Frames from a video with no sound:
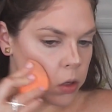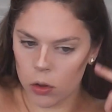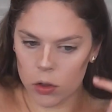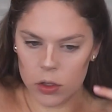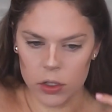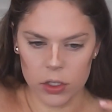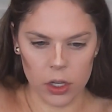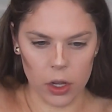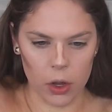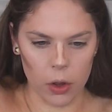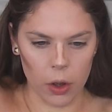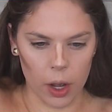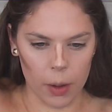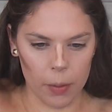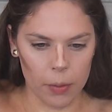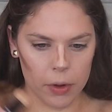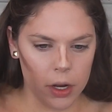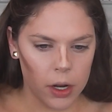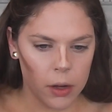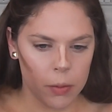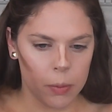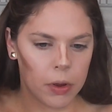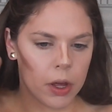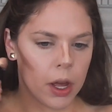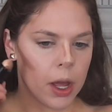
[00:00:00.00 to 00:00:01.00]
So I'm
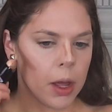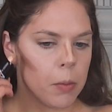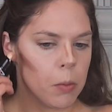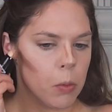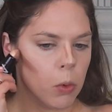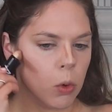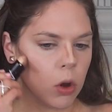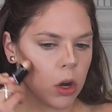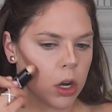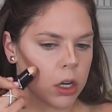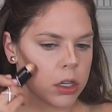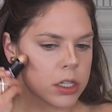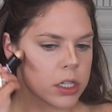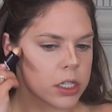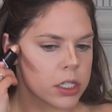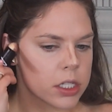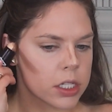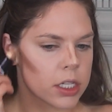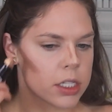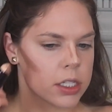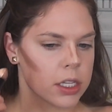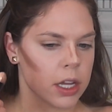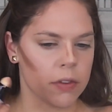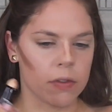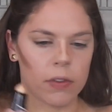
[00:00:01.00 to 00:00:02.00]
gonna apply more just
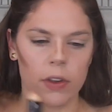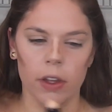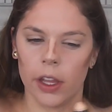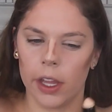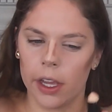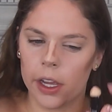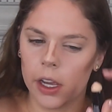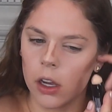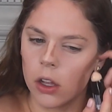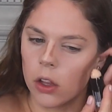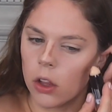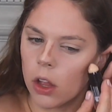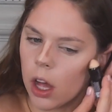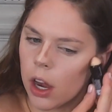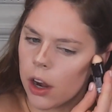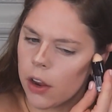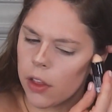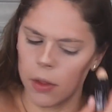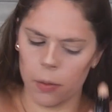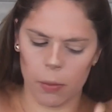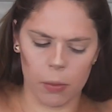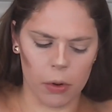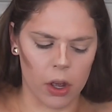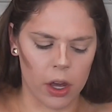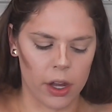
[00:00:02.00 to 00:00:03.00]
because I feel like a lot
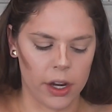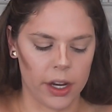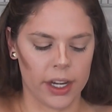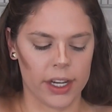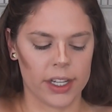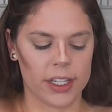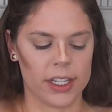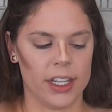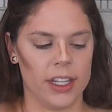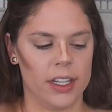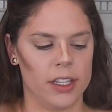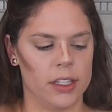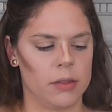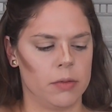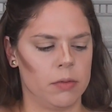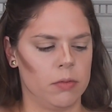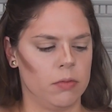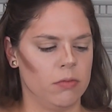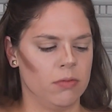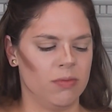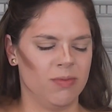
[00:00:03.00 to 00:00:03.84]
of the product is